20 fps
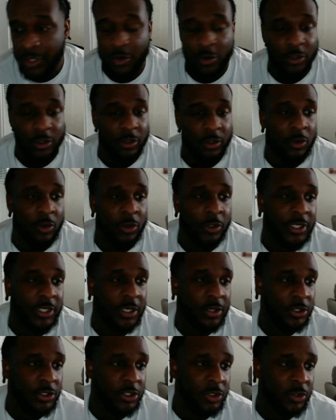or the Lord
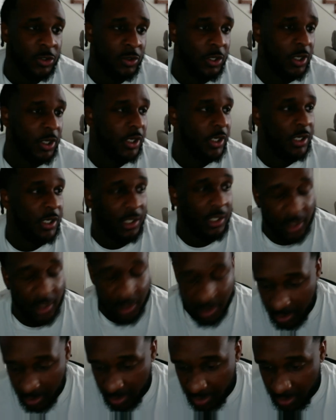tells you
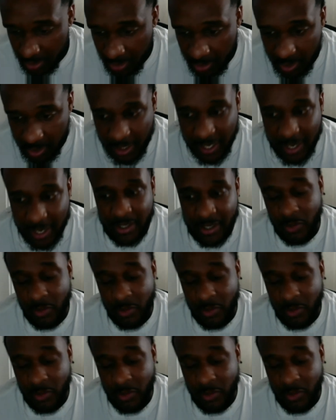he